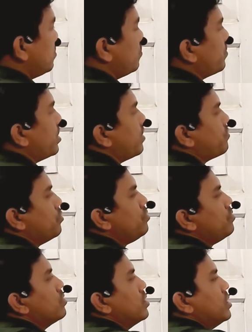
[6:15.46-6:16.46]
We have
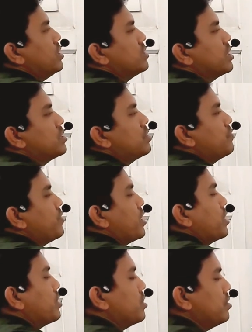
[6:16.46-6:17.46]
to justify it.